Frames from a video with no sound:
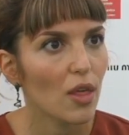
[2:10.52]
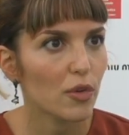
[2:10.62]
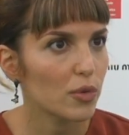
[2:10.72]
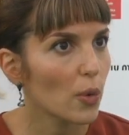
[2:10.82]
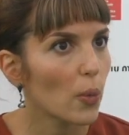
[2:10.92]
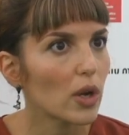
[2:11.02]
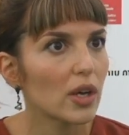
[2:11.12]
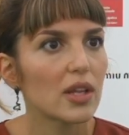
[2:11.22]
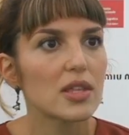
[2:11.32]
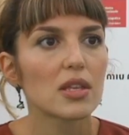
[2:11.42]
through the
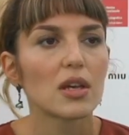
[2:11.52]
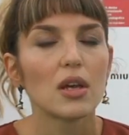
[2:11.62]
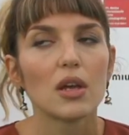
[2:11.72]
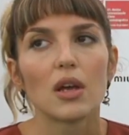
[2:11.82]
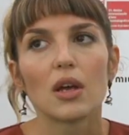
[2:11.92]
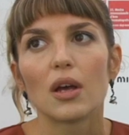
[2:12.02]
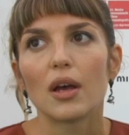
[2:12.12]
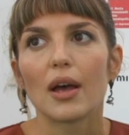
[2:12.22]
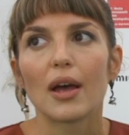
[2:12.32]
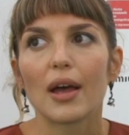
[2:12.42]
woods,
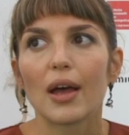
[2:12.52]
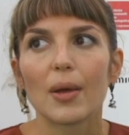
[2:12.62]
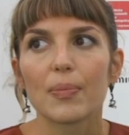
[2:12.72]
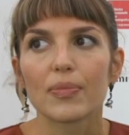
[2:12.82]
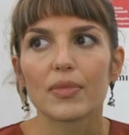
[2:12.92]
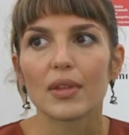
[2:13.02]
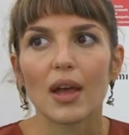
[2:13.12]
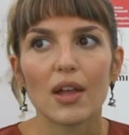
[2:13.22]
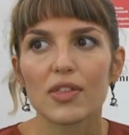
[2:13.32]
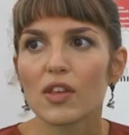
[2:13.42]
at